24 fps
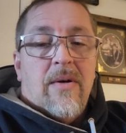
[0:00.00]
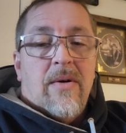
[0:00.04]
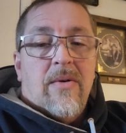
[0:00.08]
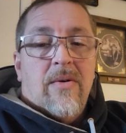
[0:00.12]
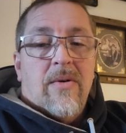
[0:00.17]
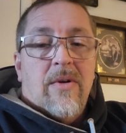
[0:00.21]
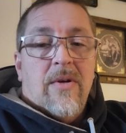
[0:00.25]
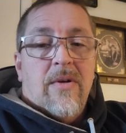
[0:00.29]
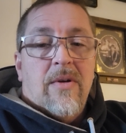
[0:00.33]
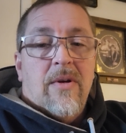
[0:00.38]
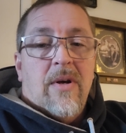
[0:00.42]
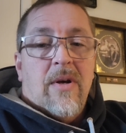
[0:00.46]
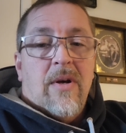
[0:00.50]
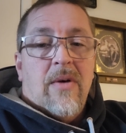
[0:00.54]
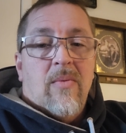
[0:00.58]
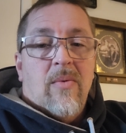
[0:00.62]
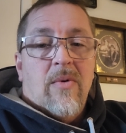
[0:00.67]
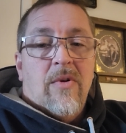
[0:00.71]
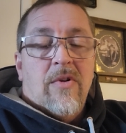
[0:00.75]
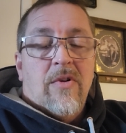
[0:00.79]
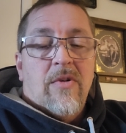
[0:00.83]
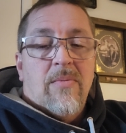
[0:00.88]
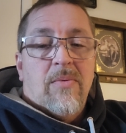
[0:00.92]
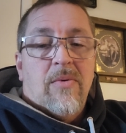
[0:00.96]
Okay, I
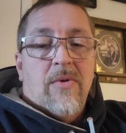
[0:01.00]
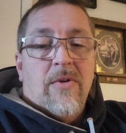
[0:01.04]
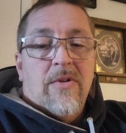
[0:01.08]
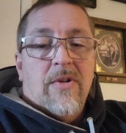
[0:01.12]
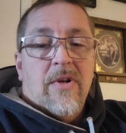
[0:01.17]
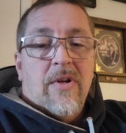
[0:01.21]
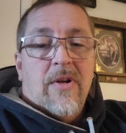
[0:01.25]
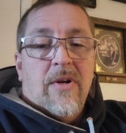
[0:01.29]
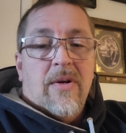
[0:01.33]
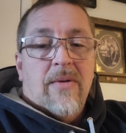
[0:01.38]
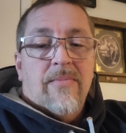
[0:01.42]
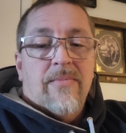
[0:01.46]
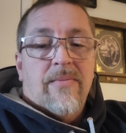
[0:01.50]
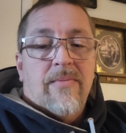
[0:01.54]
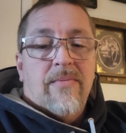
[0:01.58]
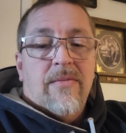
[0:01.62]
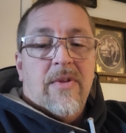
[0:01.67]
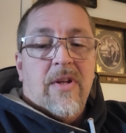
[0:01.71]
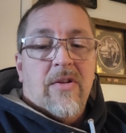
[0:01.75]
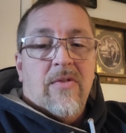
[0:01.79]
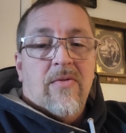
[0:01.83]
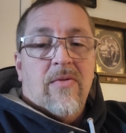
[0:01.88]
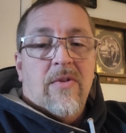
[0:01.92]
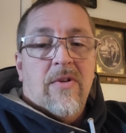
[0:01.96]
wanted to point that out.
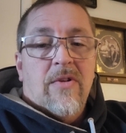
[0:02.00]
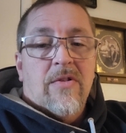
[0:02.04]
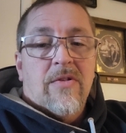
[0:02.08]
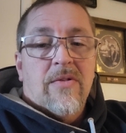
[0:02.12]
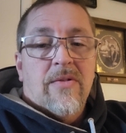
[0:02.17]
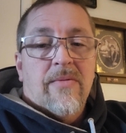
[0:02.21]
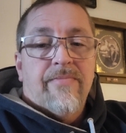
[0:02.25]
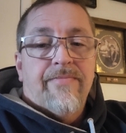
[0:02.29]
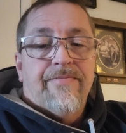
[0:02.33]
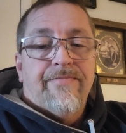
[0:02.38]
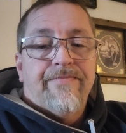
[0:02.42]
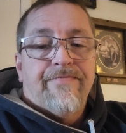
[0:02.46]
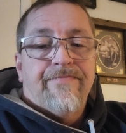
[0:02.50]
Thanks for listening.